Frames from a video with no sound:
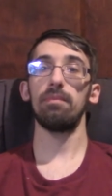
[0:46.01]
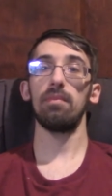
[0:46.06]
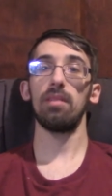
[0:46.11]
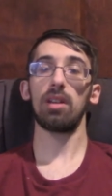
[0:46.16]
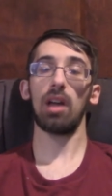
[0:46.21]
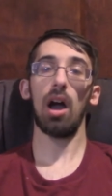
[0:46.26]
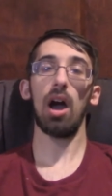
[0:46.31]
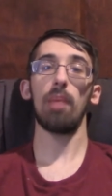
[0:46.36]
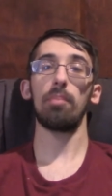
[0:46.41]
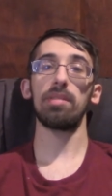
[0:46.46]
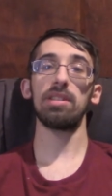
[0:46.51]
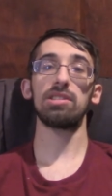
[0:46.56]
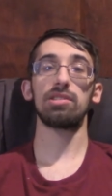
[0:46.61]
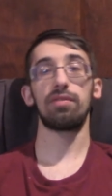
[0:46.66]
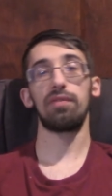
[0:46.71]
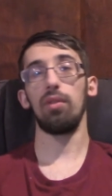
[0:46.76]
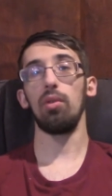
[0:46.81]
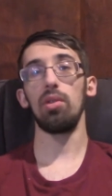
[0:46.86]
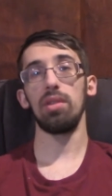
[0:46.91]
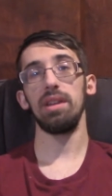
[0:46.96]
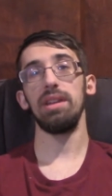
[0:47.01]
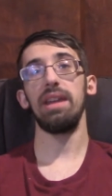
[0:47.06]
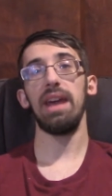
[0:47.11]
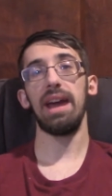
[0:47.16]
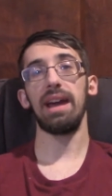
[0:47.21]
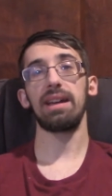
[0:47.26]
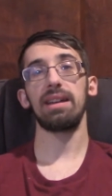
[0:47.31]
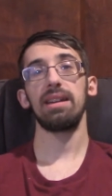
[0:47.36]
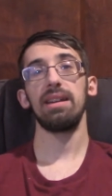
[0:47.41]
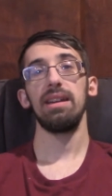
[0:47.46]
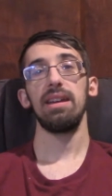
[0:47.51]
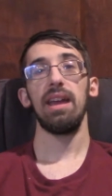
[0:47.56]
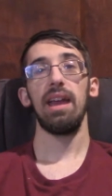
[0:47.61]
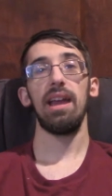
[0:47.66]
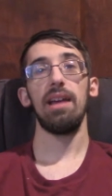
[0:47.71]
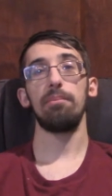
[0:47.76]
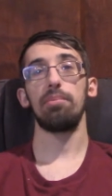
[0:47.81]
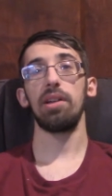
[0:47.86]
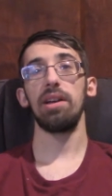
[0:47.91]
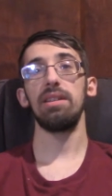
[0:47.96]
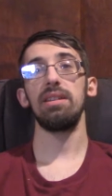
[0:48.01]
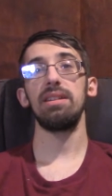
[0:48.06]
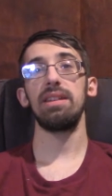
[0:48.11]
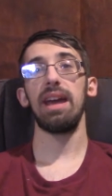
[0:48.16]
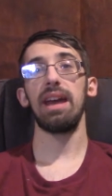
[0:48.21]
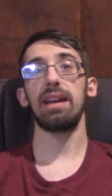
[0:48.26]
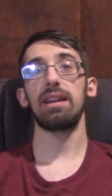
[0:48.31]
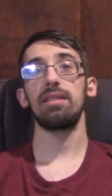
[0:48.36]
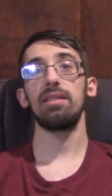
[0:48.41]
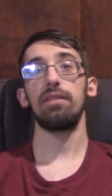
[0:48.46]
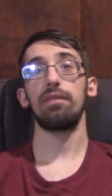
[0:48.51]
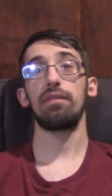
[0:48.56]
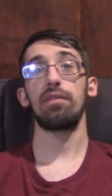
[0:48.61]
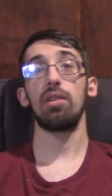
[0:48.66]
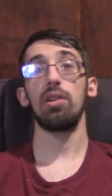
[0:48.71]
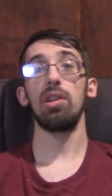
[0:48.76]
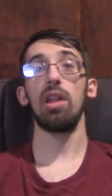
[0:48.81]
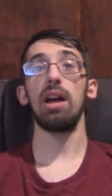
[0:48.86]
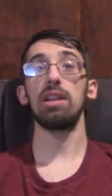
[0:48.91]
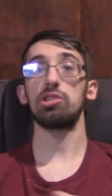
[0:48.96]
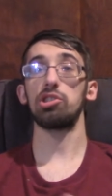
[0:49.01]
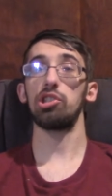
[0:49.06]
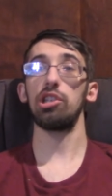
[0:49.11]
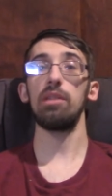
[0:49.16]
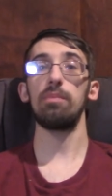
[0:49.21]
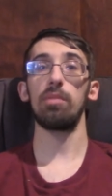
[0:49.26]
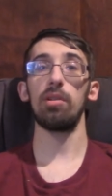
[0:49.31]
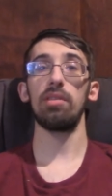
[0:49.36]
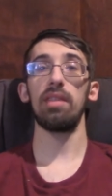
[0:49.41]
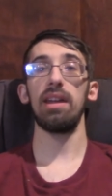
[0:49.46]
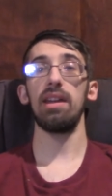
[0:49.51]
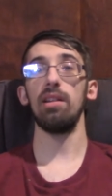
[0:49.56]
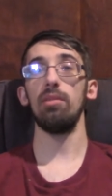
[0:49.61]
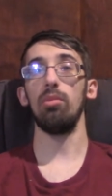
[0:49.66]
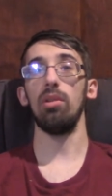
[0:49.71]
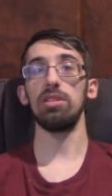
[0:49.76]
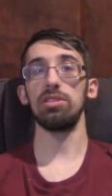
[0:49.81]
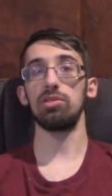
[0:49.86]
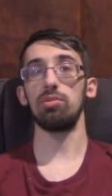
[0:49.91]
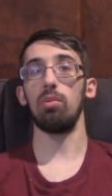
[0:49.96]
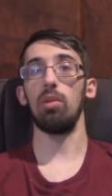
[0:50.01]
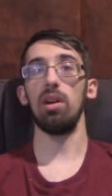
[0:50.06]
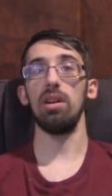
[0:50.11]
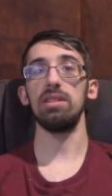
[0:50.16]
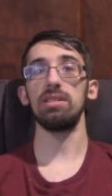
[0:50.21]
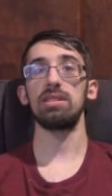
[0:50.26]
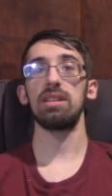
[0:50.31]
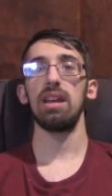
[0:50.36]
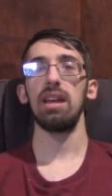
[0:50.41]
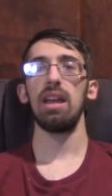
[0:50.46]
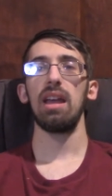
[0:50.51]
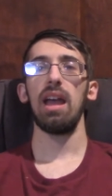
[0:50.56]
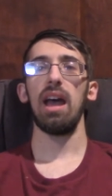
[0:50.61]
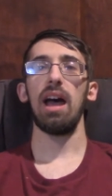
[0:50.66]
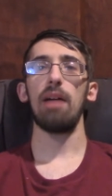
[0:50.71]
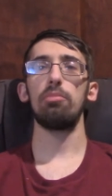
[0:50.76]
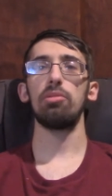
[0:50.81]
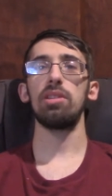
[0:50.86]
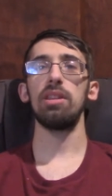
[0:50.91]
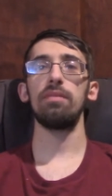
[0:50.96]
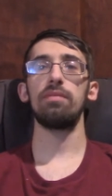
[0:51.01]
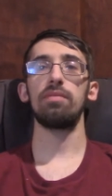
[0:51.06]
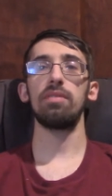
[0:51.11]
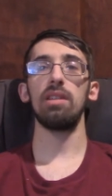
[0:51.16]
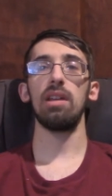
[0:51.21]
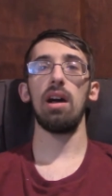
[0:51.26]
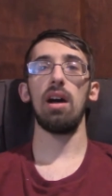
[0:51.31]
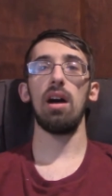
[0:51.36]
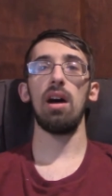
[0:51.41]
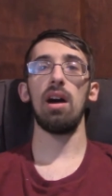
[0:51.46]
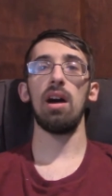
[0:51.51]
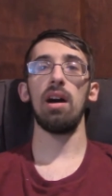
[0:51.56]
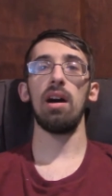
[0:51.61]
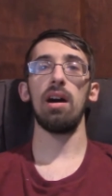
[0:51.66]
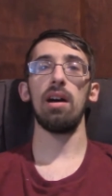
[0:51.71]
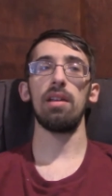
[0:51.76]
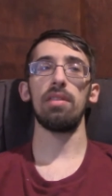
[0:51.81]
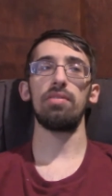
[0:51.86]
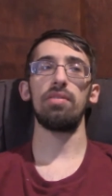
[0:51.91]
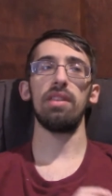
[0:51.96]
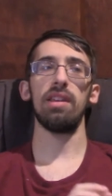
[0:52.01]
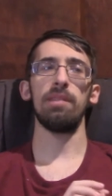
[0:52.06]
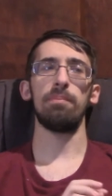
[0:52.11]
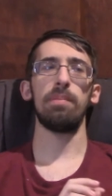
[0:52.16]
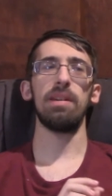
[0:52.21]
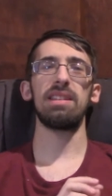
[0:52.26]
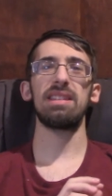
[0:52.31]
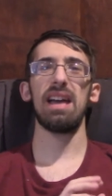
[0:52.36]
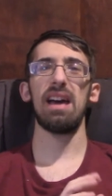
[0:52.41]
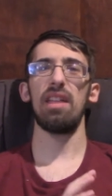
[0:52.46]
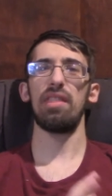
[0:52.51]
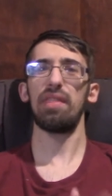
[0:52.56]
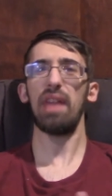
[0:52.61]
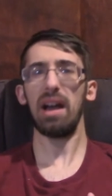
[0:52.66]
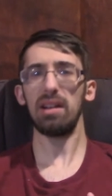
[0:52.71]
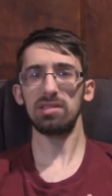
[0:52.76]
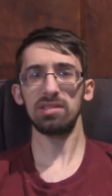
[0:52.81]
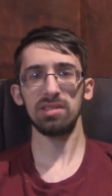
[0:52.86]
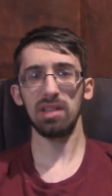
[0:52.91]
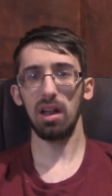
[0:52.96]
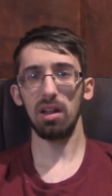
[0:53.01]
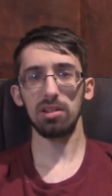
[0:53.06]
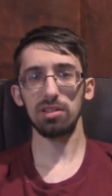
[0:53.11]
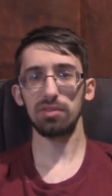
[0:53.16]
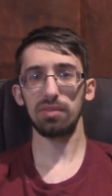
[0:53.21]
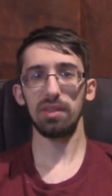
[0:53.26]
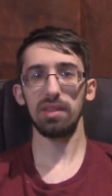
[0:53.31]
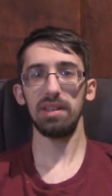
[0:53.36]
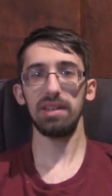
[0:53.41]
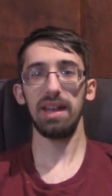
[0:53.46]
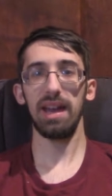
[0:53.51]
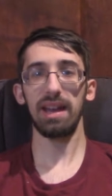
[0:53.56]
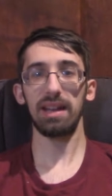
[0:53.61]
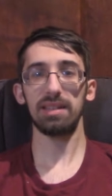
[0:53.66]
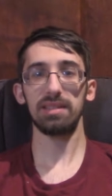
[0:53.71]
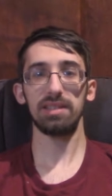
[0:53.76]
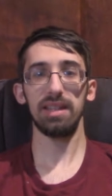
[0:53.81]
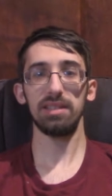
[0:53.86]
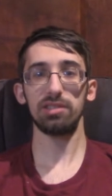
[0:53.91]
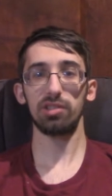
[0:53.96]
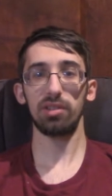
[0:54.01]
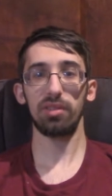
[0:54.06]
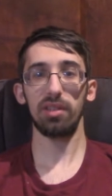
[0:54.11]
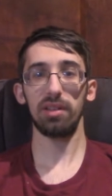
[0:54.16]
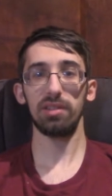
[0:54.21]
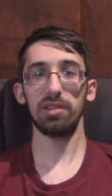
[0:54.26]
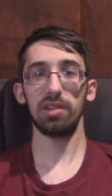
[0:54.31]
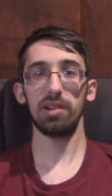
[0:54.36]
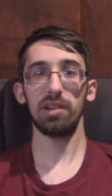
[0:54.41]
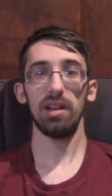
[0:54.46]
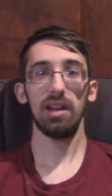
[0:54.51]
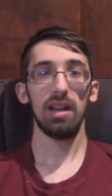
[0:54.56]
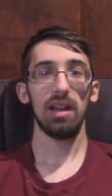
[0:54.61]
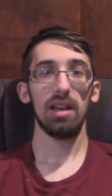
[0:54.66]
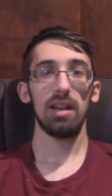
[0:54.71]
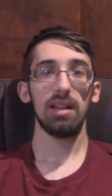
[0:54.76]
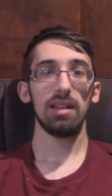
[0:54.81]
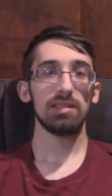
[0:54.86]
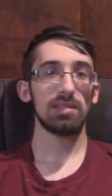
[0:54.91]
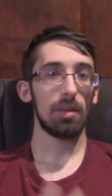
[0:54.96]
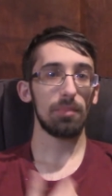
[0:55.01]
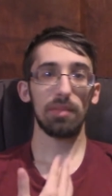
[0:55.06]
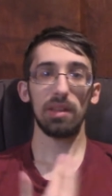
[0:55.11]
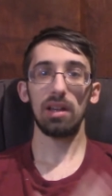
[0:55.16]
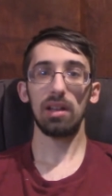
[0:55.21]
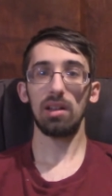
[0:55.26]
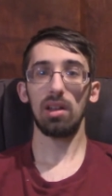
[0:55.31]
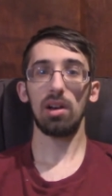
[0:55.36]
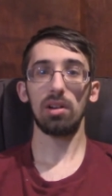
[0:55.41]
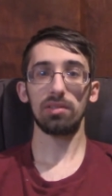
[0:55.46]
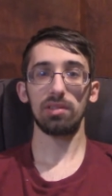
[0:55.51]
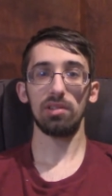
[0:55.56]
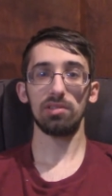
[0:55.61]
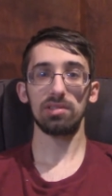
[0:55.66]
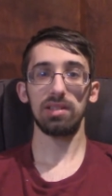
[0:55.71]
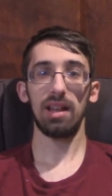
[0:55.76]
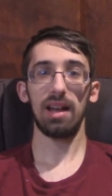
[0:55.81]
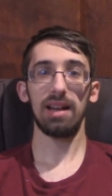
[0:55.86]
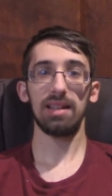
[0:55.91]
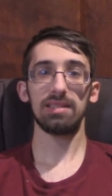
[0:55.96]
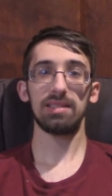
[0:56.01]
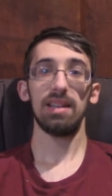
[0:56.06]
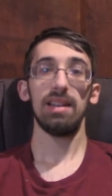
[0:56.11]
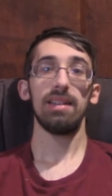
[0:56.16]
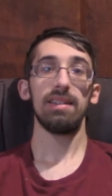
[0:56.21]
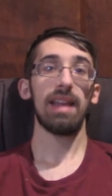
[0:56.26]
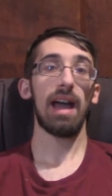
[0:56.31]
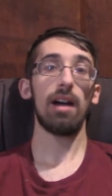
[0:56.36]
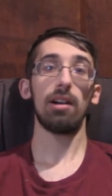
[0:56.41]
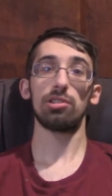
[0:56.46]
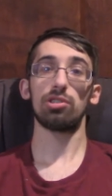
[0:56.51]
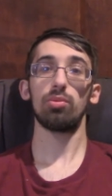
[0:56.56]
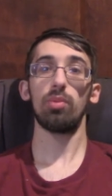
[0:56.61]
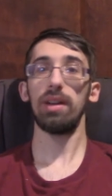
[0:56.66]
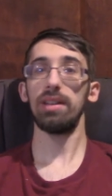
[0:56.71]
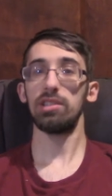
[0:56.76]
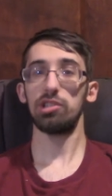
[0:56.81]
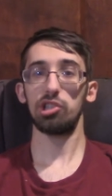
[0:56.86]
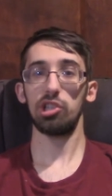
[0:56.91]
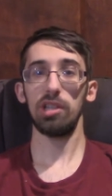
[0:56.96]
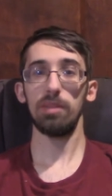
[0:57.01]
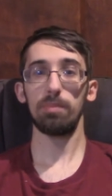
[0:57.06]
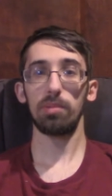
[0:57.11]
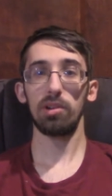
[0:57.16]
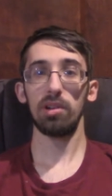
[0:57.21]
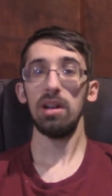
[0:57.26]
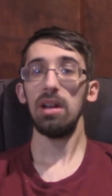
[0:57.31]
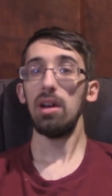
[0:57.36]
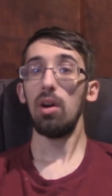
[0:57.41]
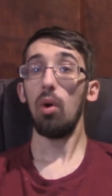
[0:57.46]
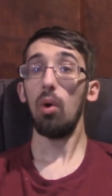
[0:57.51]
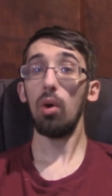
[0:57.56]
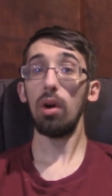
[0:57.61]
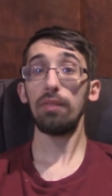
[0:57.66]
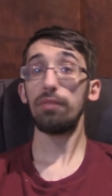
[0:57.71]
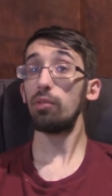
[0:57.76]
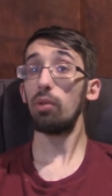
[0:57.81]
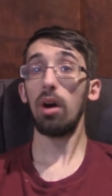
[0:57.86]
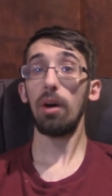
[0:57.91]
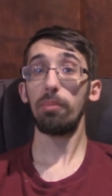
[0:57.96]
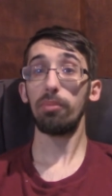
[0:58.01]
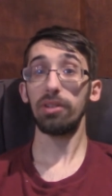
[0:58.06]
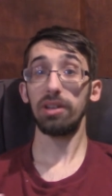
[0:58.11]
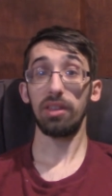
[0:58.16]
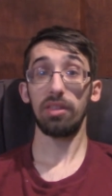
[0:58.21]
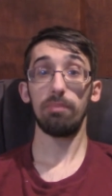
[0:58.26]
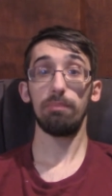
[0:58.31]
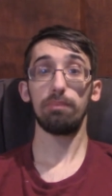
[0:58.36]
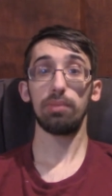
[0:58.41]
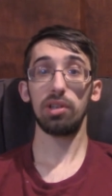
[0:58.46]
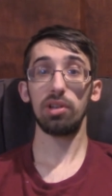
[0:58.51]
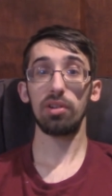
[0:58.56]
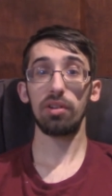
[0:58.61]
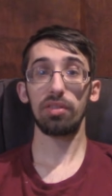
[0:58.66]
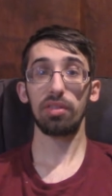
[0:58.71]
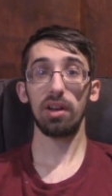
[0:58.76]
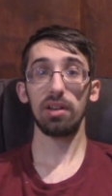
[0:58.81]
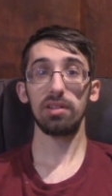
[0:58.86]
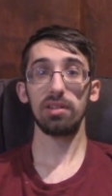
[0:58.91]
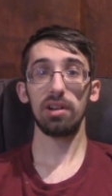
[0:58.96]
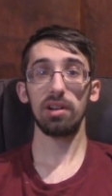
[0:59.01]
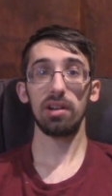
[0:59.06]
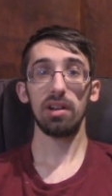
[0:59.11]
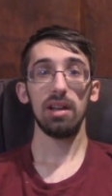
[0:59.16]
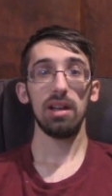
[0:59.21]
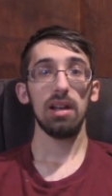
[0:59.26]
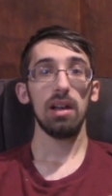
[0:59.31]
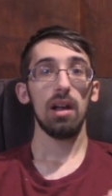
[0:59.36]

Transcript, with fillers: copies for the deck and play the deck for a lot cheaper than it once was. I believe uh, it peaked at $1,000 for the deck, Danger Thunder, something along those lines. Now it's way cheaper. Or if you want to play Pure Thunder,